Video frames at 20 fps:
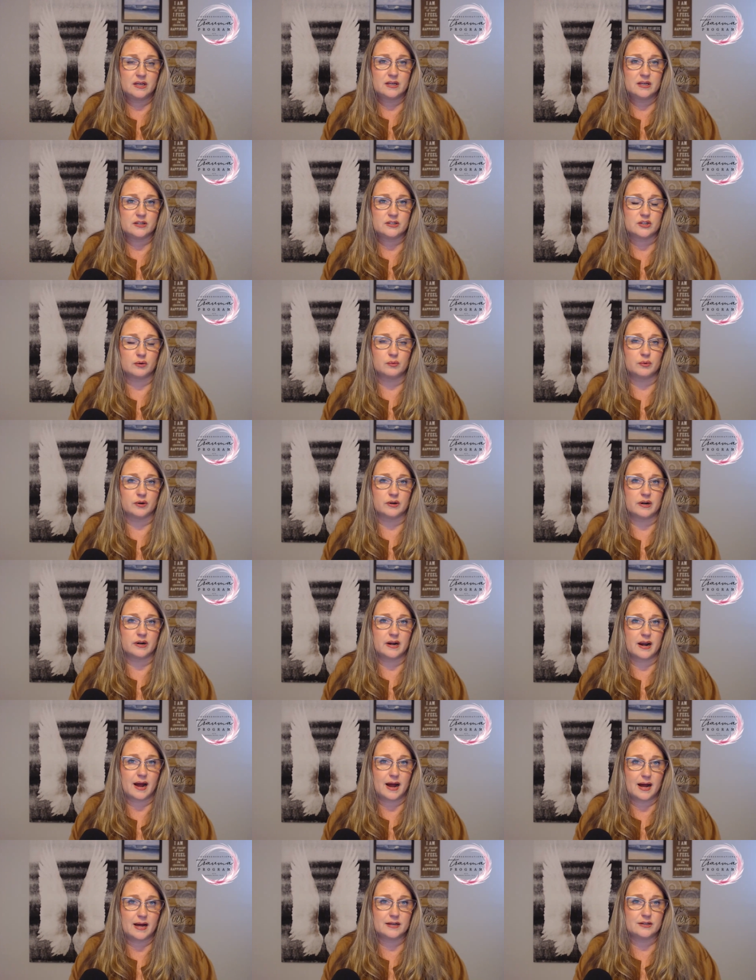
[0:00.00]
So we're
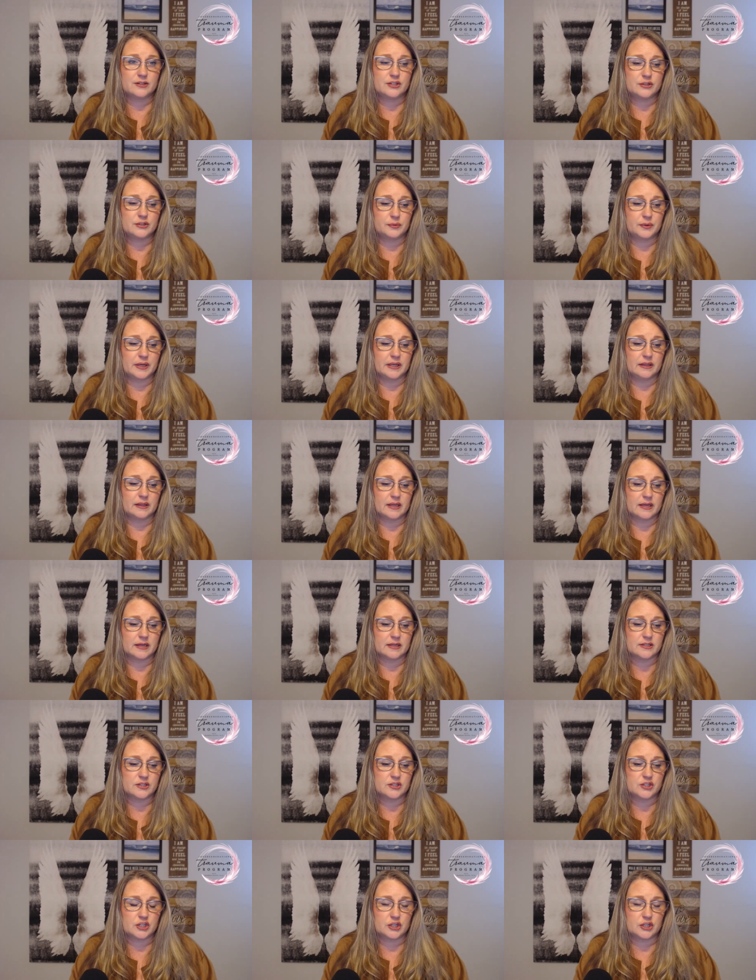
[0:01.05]
not doing this